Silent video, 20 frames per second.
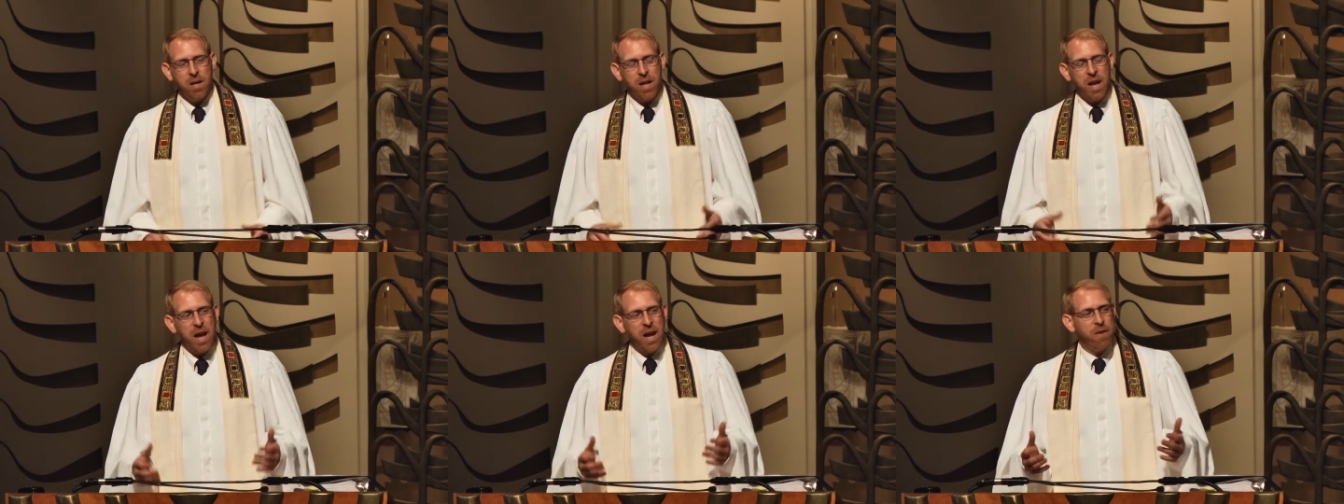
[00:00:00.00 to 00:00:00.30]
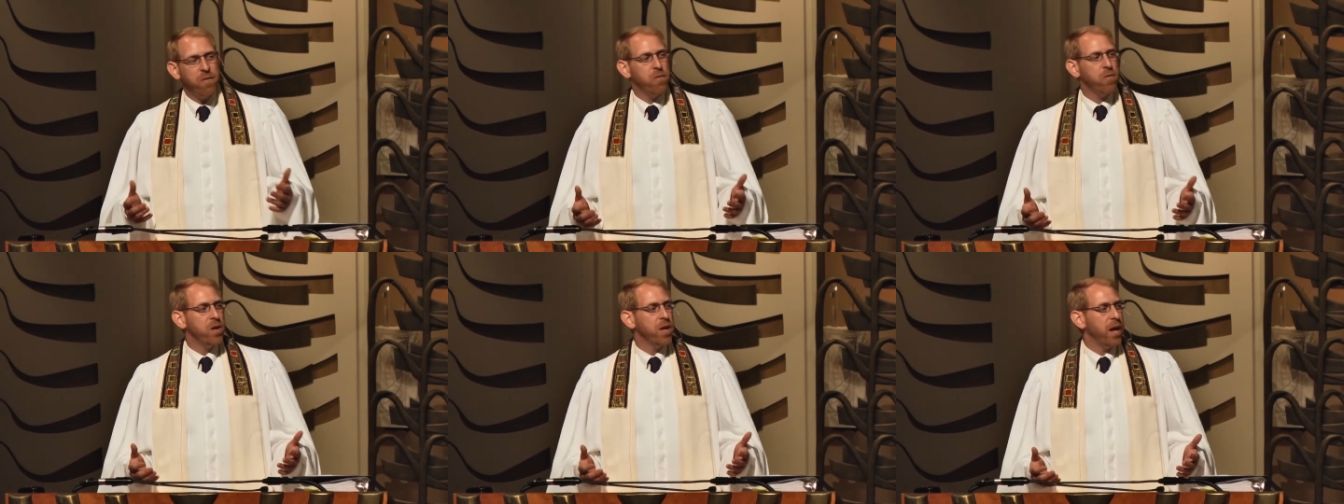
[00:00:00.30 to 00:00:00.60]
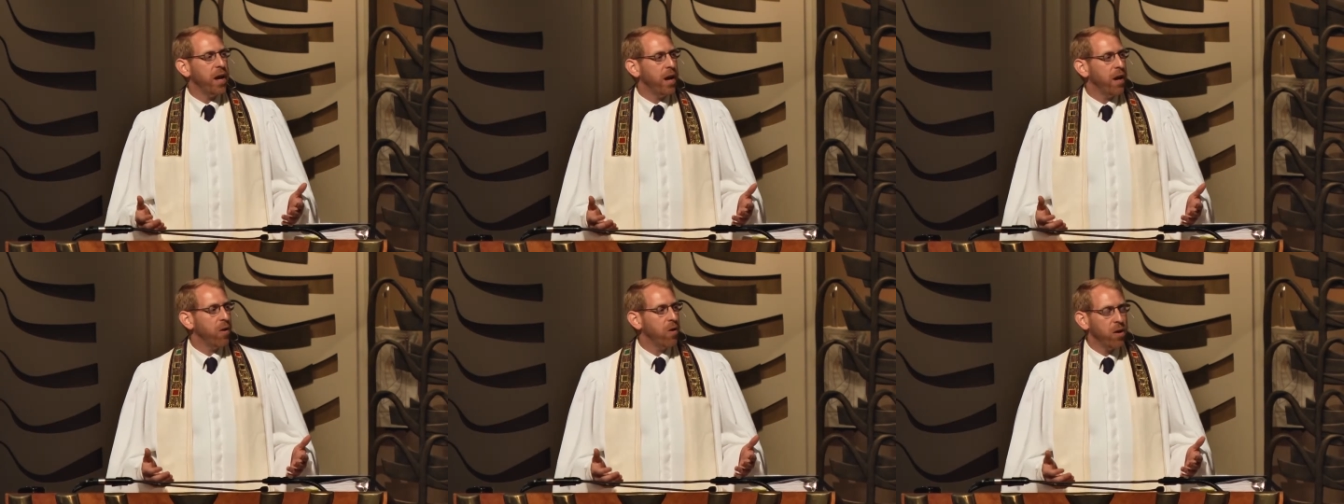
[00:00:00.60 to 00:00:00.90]
In
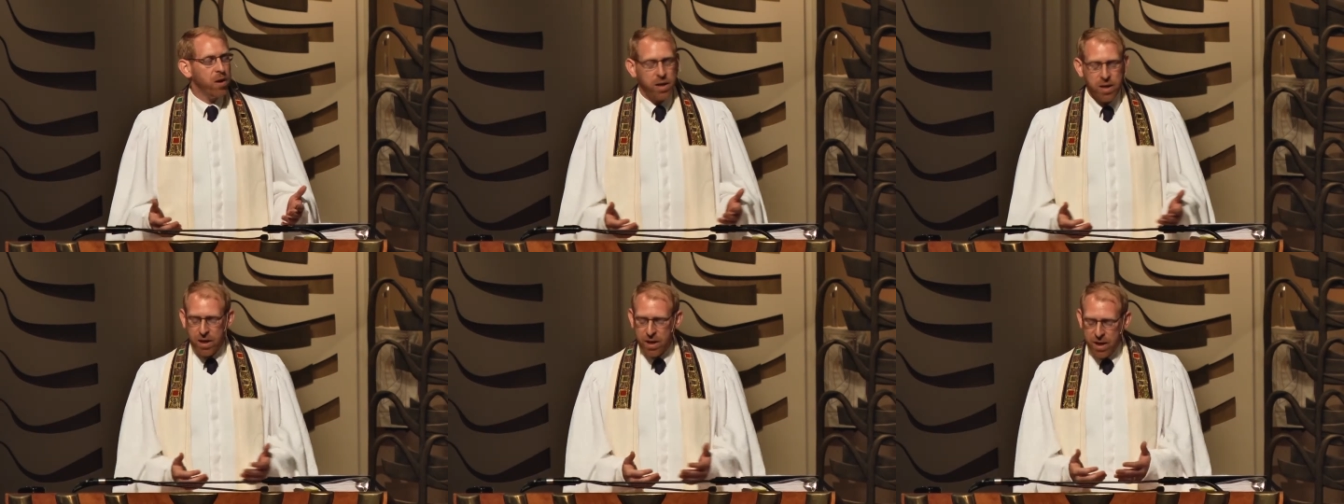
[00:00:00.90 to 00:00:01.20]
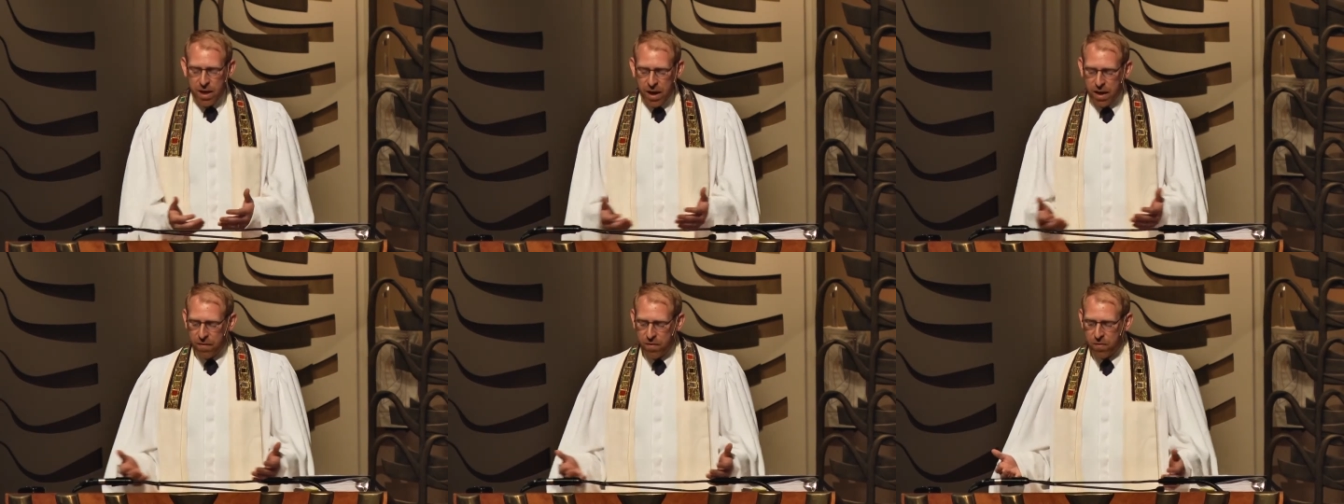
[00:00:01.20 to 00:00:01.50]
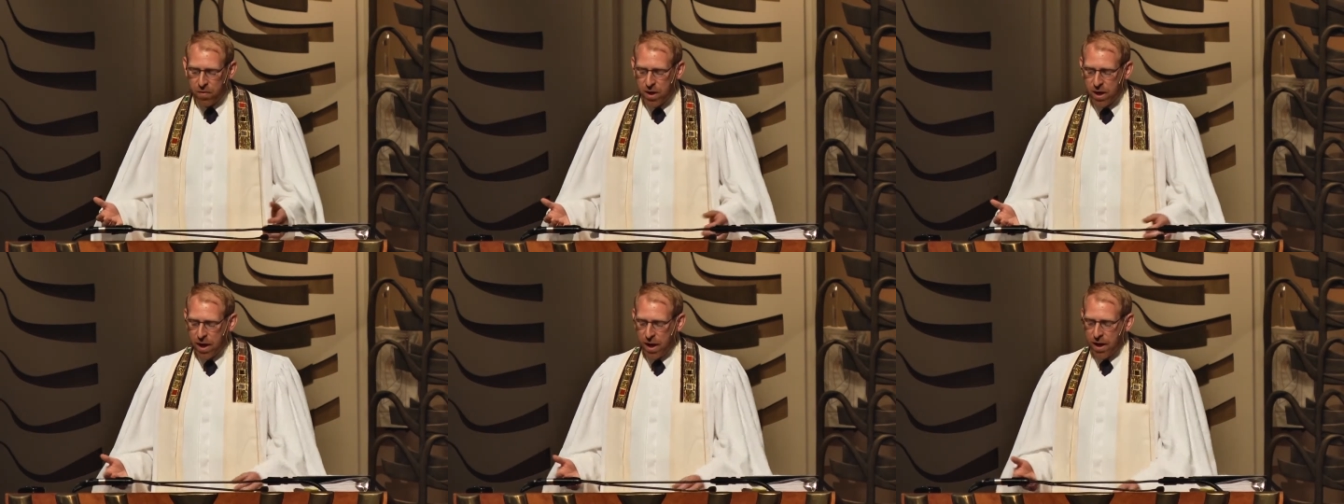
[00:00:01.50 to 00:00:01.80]
every era, in
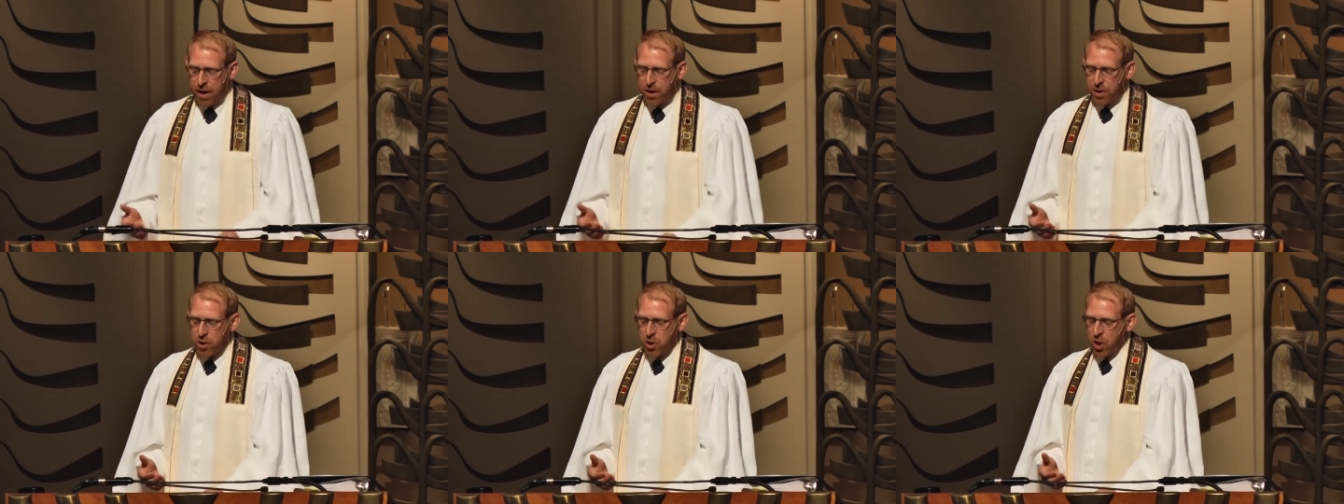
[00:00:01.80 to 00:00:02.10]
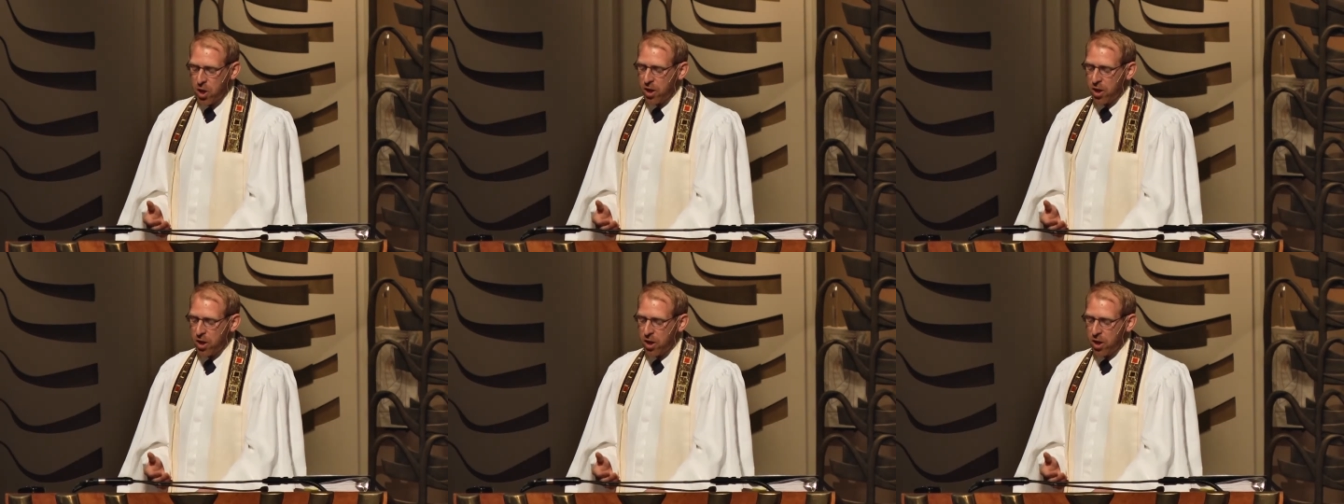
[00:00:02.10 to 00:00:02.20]
every age,